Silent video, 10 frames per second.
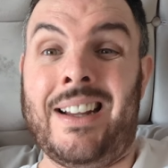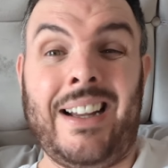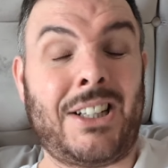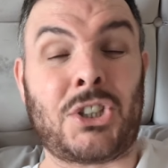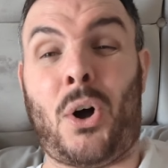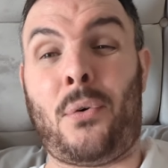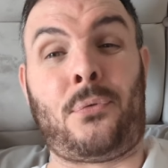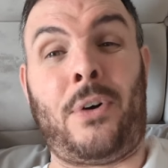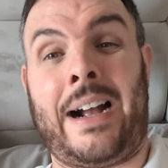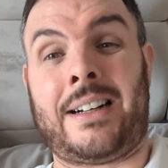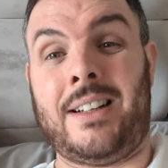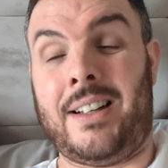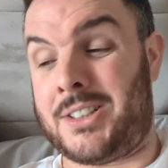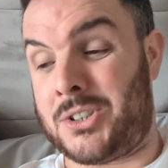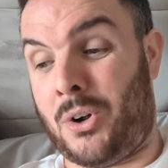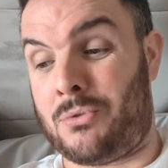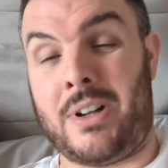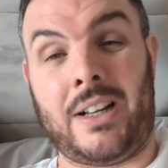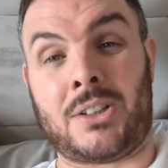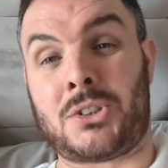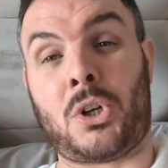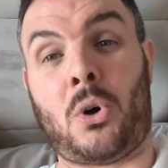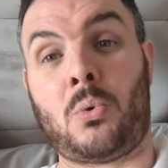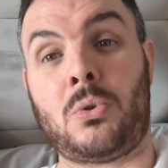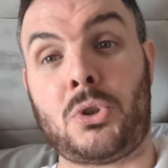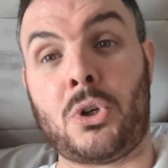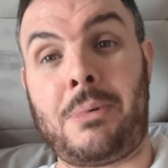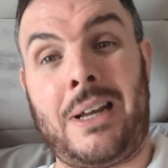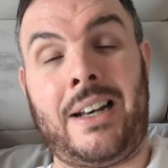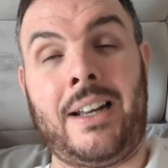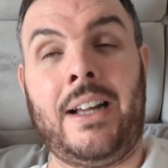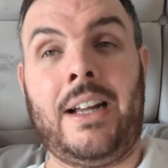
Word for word: It's not fact. It's not written in stone. Do you know what I mean?